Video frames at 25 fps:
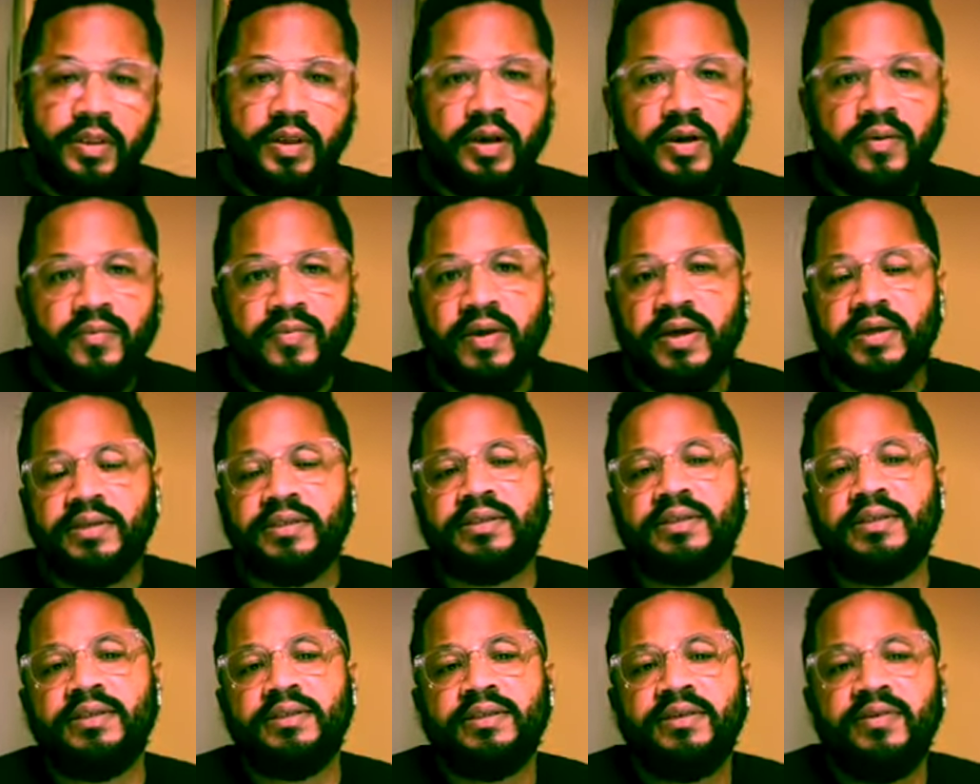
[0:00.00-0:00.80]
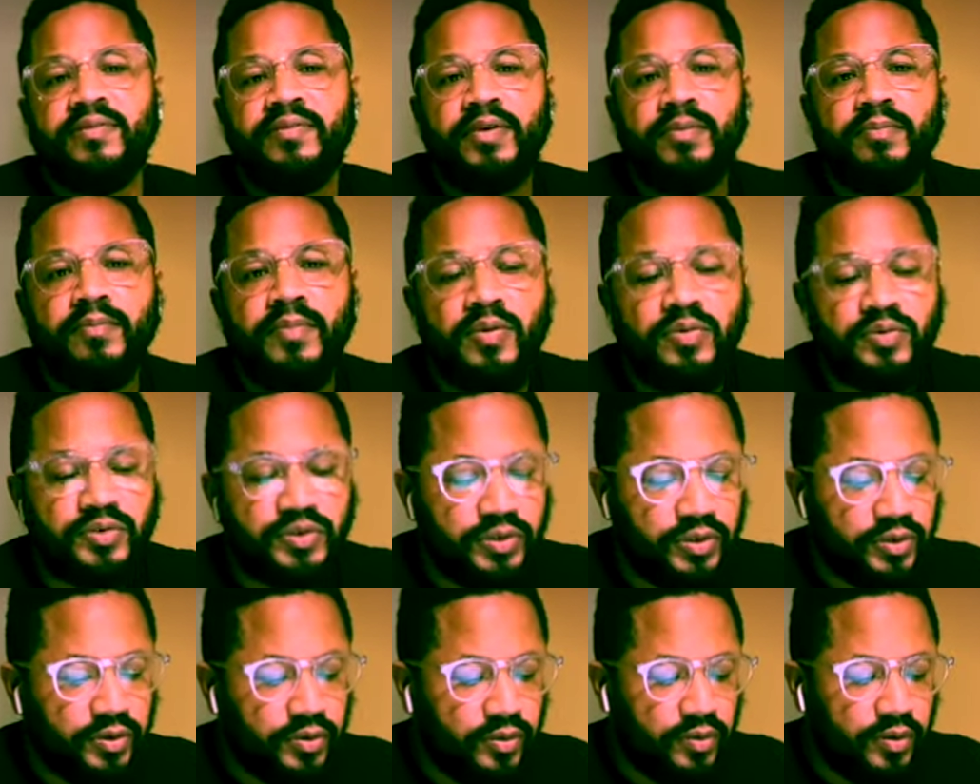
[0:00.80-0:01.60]
of that sense of
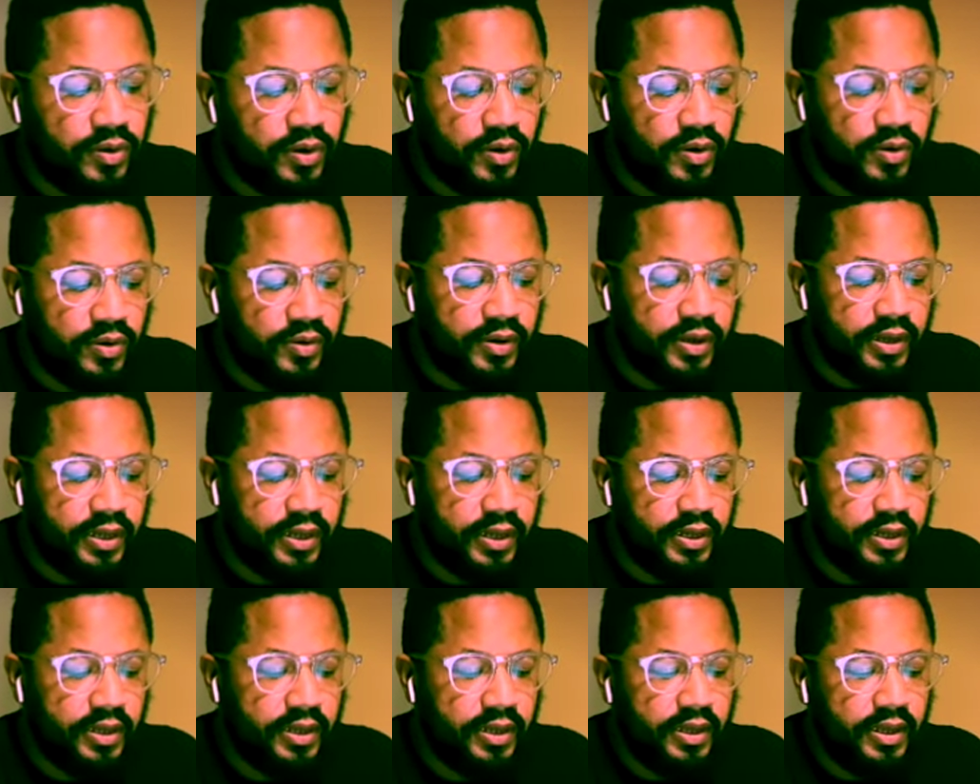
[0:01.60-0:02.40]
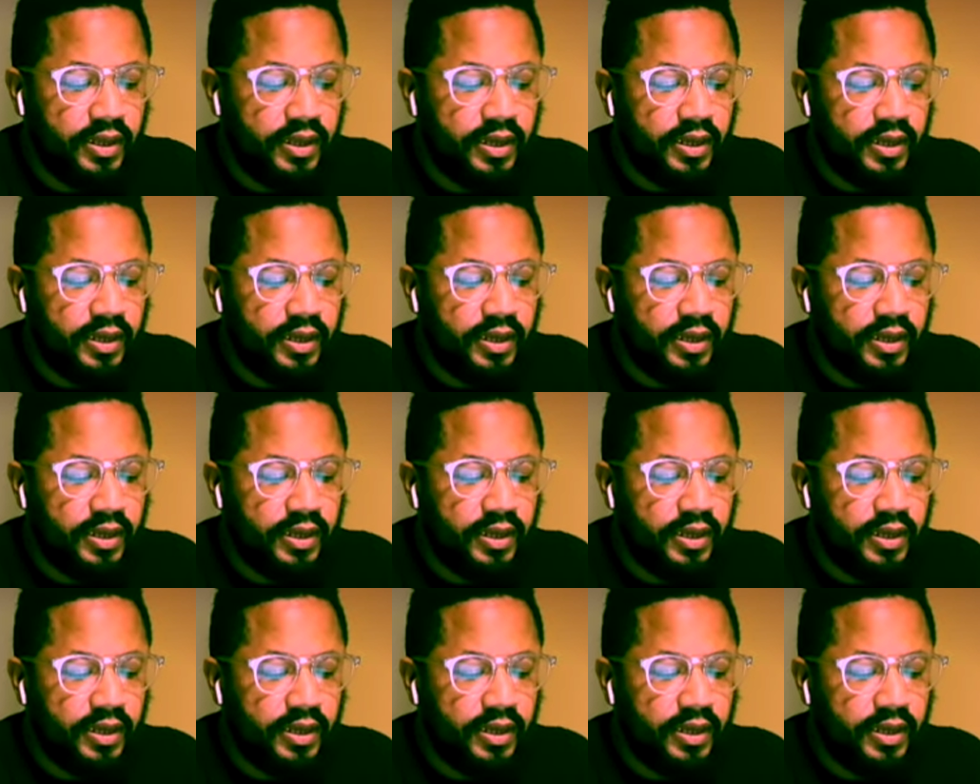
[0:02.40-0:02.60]
emotional longing